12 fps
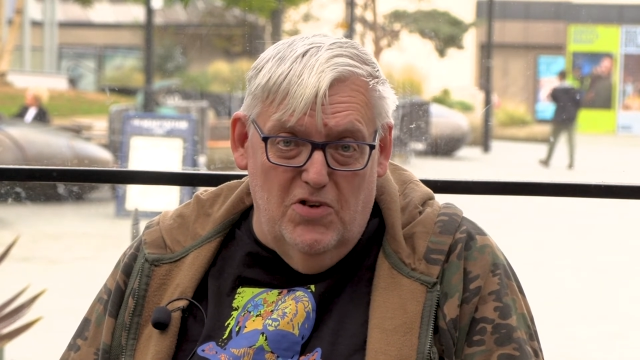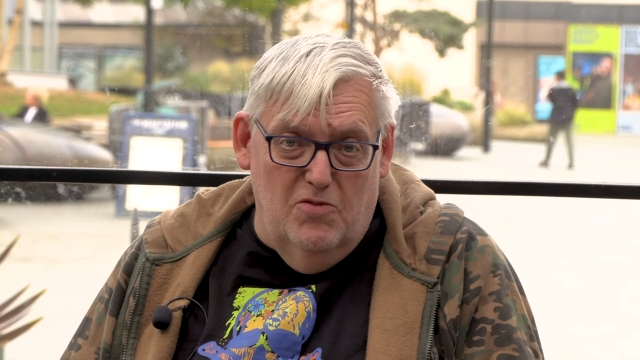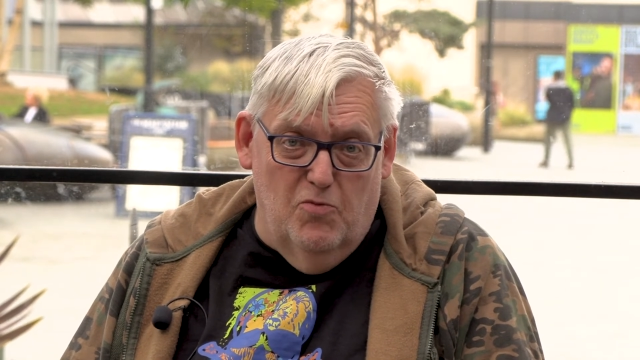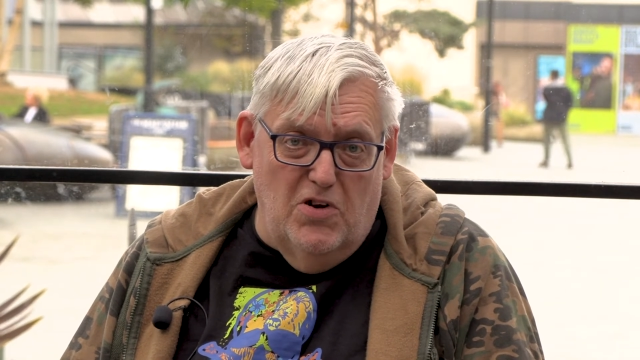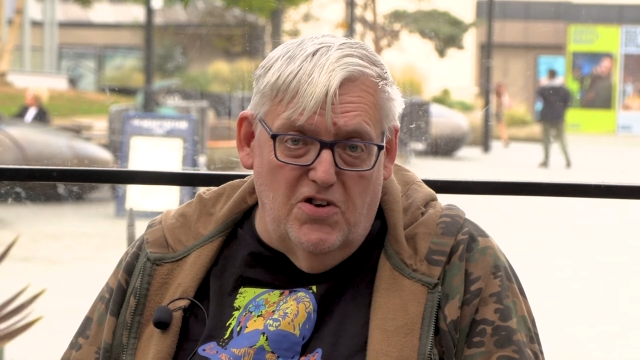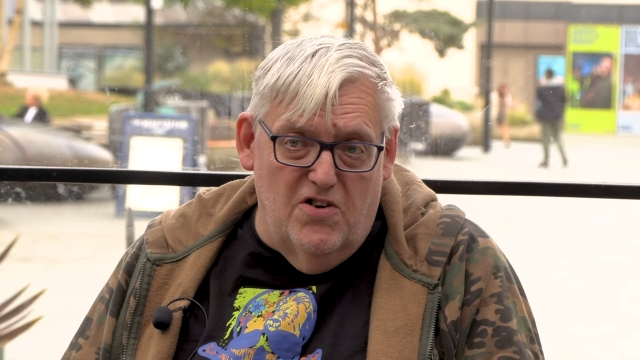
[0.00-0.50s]

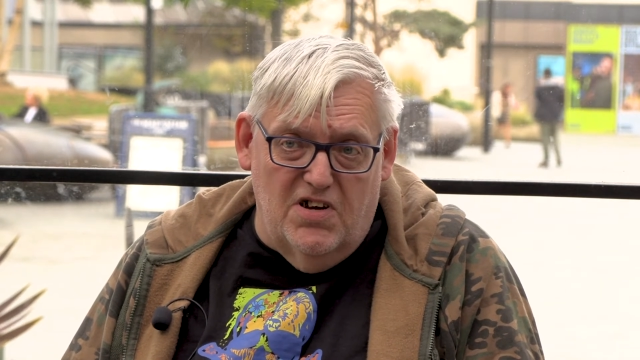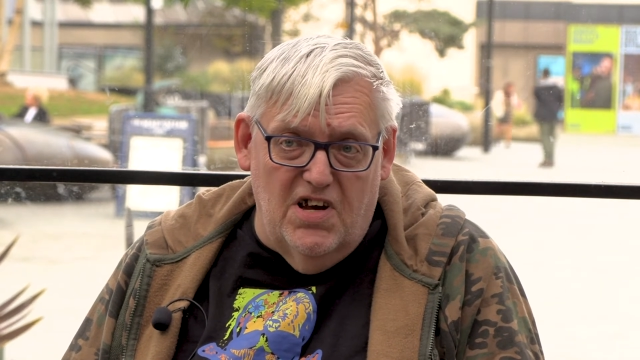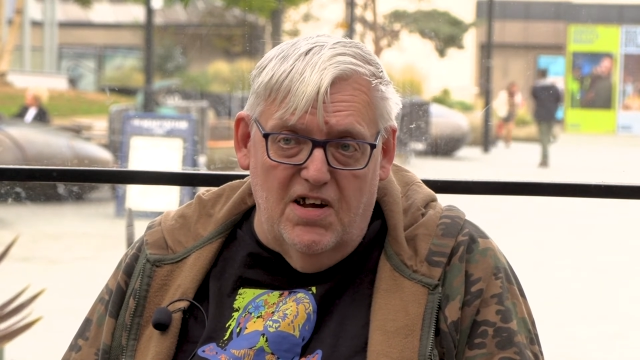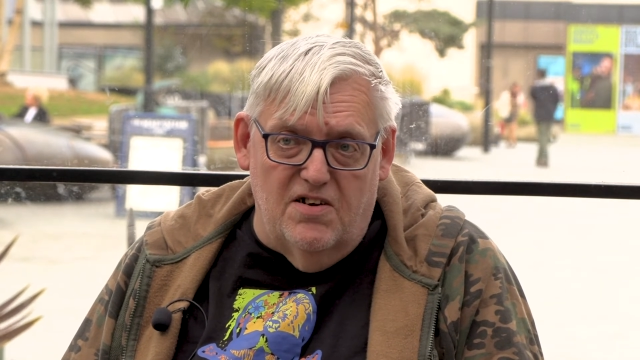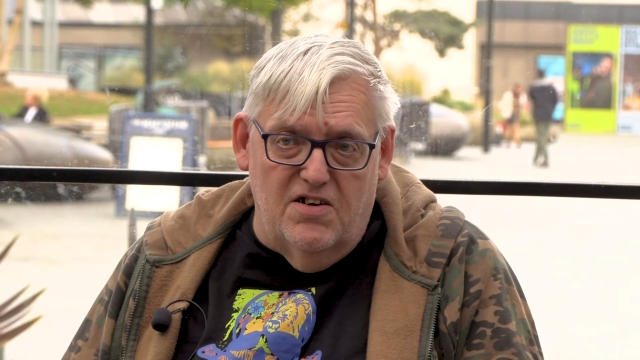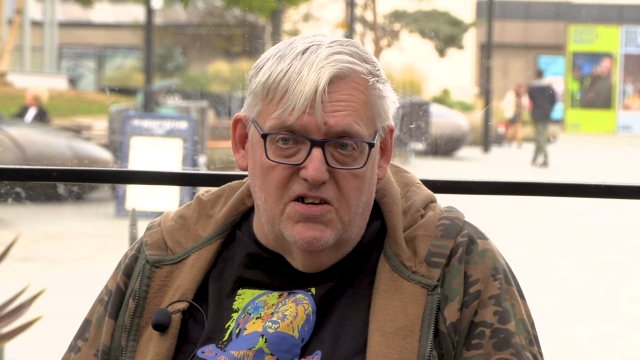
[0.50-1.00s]
When you're a
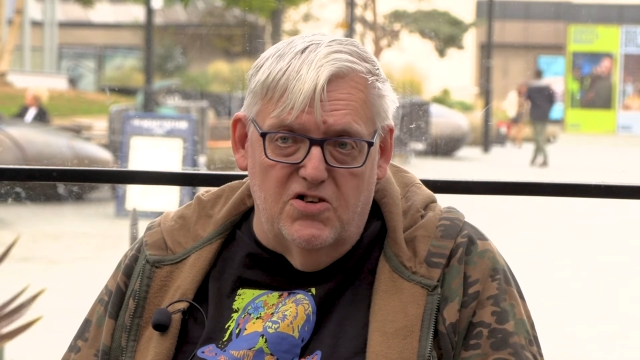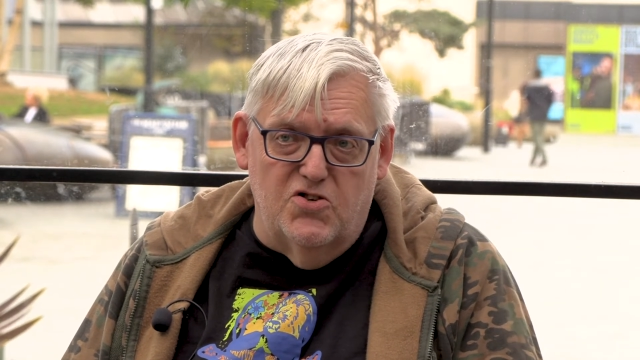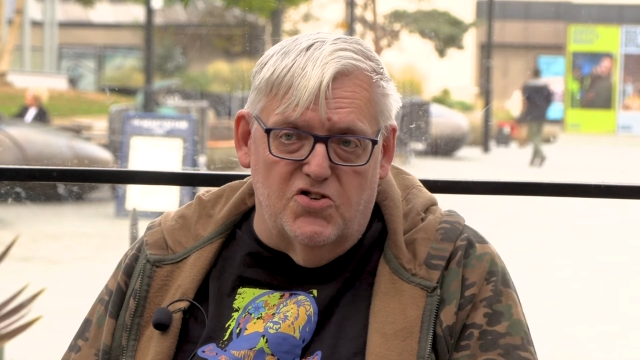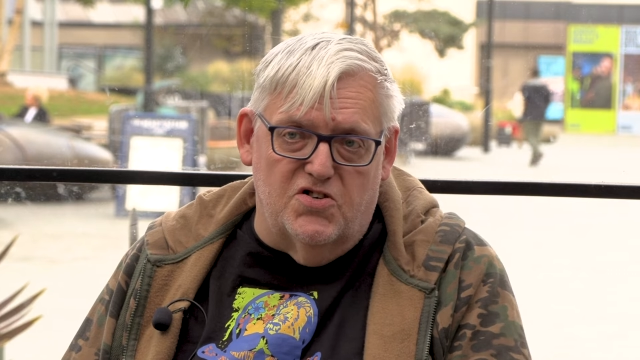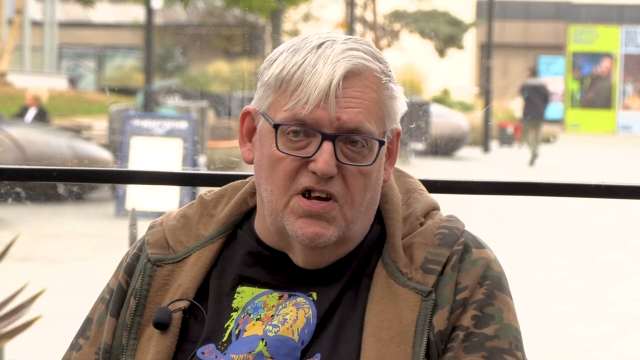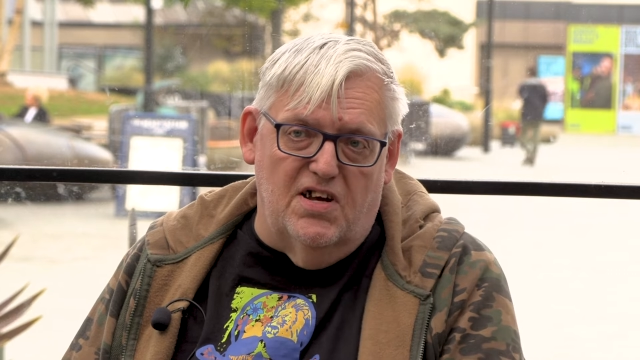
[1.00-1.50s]
kid, you
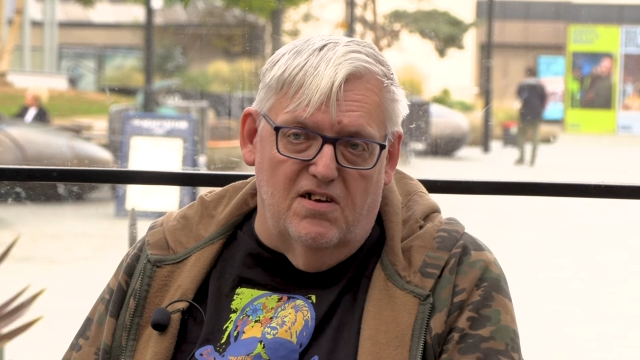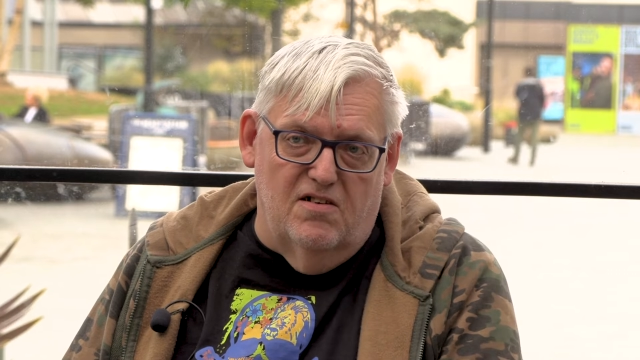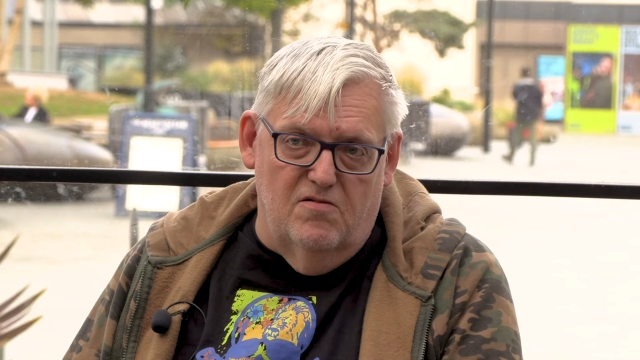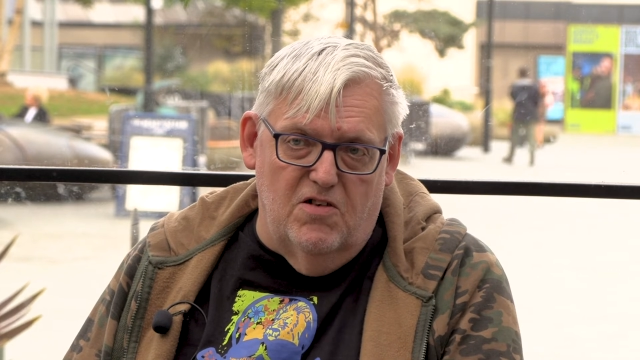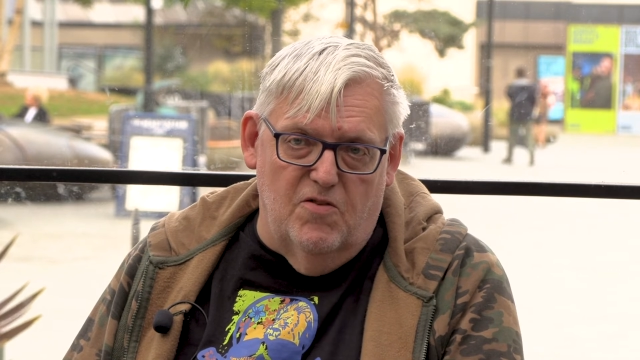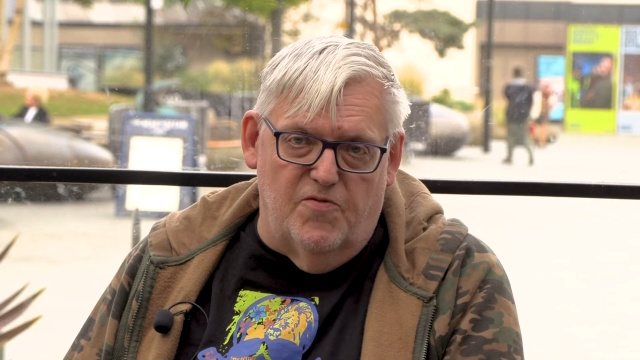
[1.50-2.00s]
just think
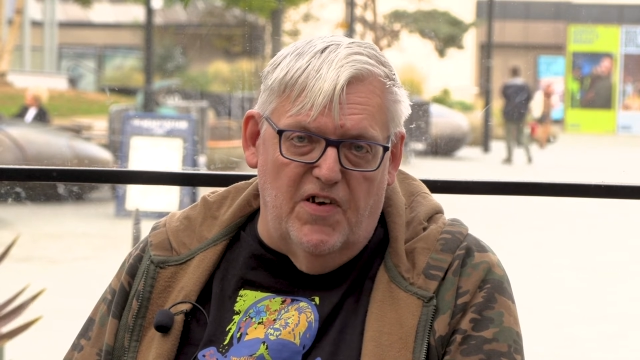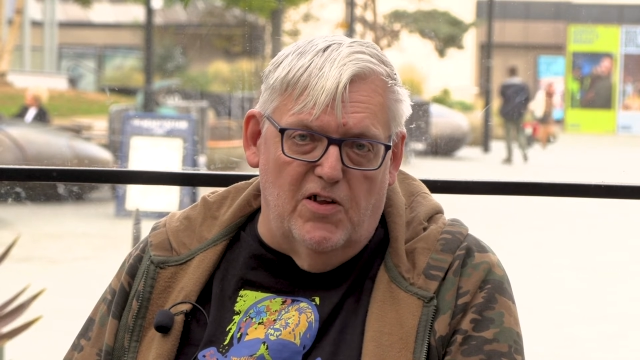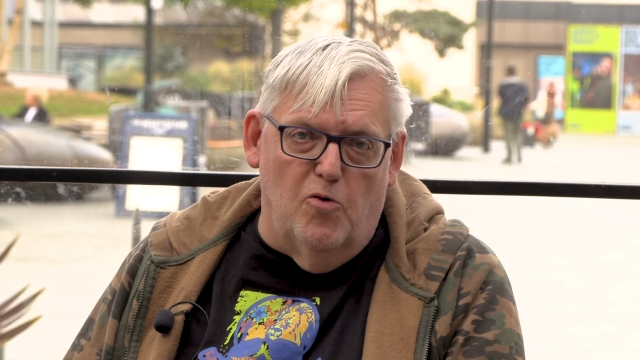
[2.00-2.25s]
you feel